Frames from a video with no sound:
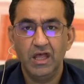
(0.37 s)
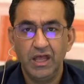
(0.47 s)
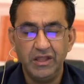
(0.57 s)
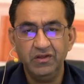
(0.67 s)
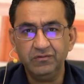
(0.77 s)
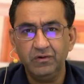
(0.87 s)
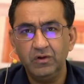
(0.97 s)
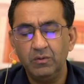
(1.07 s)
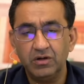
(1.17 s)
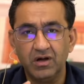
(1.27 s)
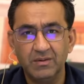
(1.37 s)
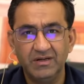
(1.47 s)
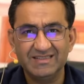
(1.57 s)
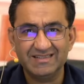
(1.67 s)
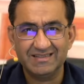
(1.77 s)
In this video, I want to talk
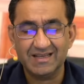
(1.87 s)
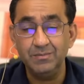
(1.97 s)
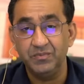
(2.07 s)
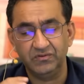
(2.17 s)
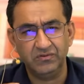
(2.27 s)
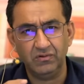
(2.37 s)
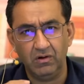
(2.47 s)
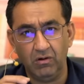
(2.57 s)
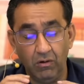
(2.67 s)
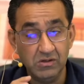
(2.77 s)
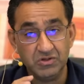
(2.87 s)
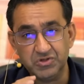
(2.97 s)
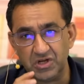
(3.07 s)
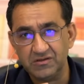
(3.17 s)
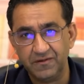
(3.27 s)
about SuccessCompass, also
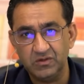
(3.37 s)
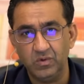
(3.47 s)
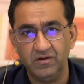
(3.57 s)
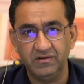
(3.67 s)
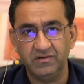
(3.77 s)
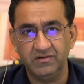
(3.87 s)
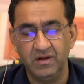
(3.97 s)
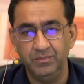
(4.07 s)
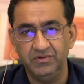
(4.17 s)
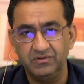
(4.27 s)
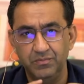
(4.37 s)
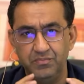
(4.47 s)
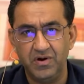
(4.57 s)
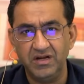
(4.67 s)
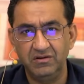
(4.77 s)
just phase one of SuccessCompass. It's a
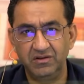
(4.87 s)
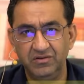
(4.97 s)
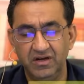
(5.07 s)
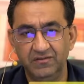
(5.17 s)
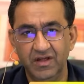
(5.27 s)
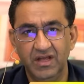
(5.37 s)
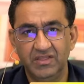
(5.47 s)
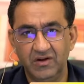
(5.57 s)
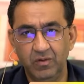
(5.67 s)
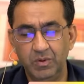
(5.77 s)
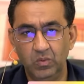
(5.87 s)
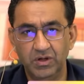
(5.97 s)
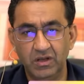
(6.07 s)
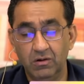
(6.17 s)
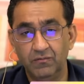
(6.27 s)
brand new initiative that we've been
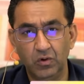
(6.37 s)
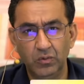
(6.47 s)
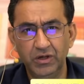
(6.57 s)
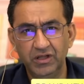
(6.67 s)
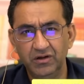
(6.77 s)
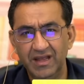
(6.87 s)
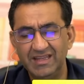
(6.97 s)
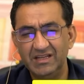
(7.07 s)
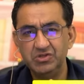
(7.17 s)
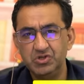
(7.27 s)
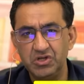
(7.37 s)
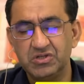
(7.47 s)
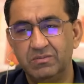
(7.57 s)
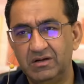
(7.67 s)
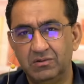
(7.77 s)
working on for over a year, and in
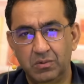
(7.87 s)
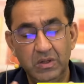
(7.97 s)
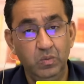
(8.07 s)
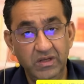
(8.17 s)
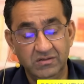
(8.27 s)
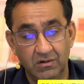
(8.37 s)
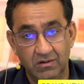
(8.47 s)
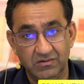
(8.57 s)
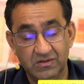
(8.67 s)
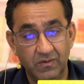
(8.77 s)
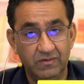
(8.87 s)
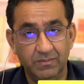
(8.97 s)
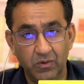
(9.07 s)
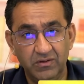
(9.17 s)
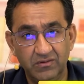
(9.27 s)
just about 3 weeks since we've
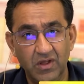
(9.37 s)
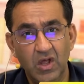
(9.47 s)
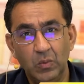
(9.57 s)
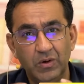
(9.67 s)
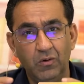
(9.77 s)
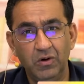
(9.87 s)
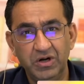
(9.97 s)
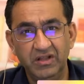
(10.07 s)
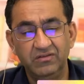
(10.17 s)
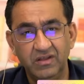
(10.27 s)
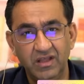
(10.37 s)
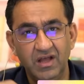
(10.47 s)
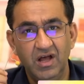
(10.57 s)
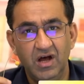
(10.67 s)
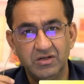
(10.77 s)
deployed this, we're already seeing
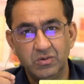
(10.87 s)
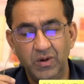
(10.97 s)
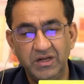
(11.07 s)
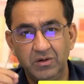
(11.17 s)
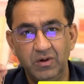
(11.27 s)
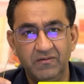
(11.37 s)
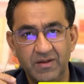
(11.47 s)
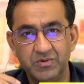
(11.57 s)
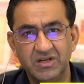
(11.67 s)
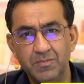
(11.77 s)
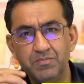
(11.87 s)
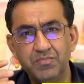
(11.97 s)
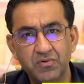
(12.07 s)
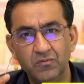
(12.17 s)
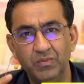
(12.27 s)
a 20 to 25%
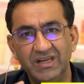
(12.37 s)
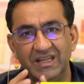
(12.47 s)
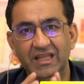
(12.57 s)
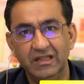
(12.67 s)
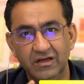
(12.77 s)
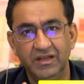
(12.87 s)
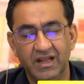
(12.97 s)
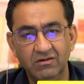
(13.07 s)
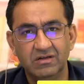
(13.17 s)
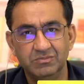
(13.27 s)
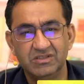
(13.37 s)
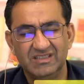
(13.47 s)
improvement in learning outcomes. So